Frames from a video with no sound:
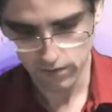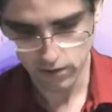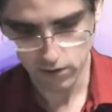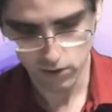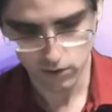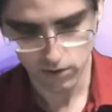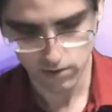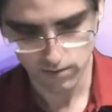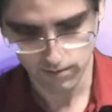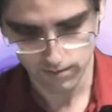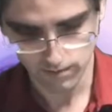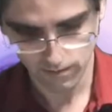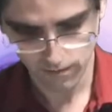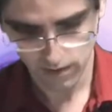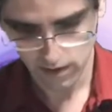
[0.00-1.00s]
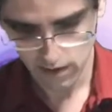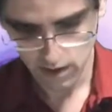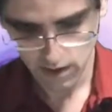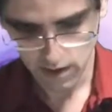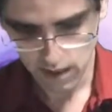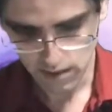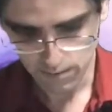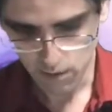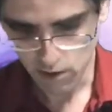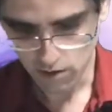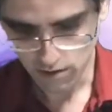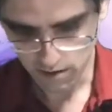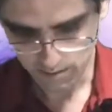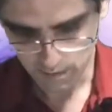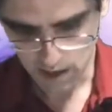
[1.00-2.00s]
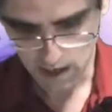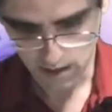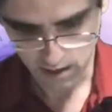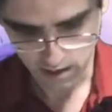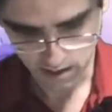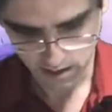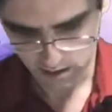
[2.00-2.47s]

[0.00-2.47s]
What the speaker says: to do them as part of the body.